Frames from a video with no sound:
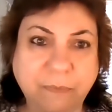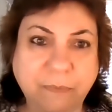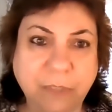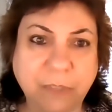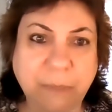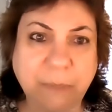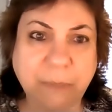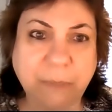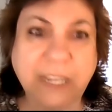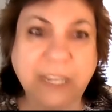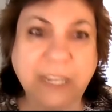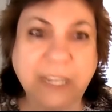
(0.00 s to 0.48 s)

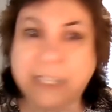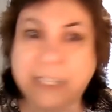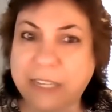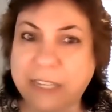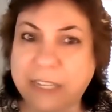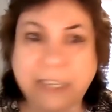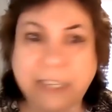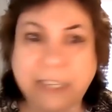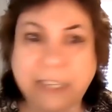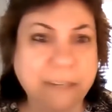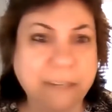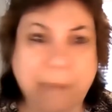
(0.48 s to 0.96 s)
because
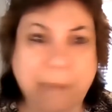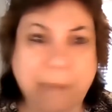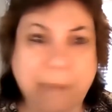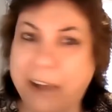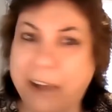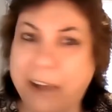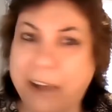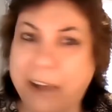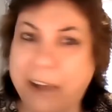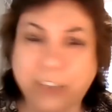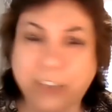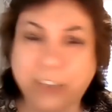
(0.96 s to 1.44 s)
it,
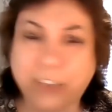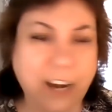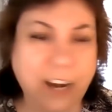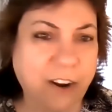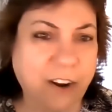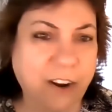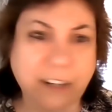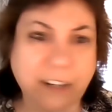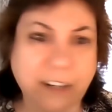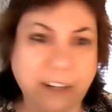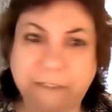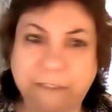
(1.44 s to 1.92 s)
buyers are not
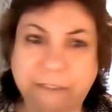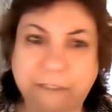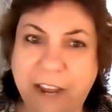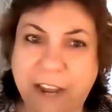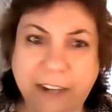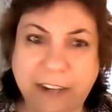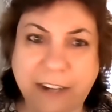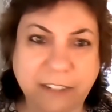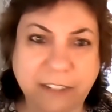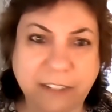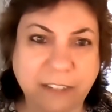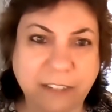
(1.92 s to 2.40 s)
hard to
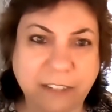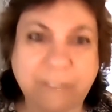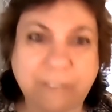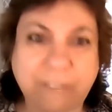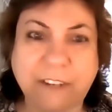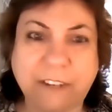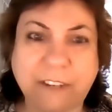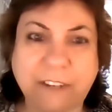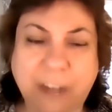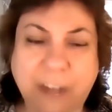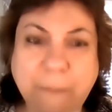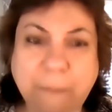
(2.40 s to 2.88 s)
find. If the
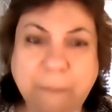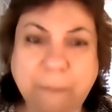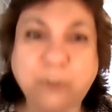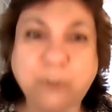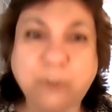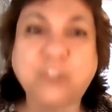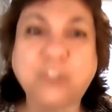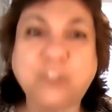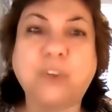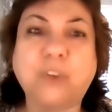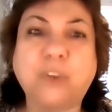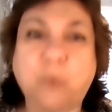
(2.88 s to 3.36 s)

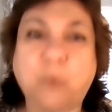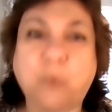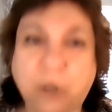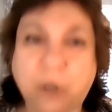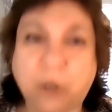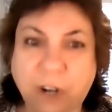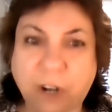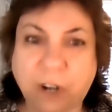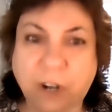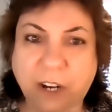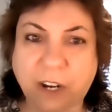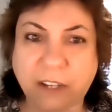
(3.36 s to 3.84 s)
numbers
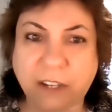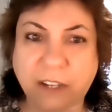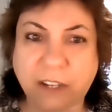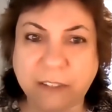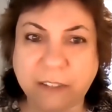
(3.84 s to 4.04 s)
work,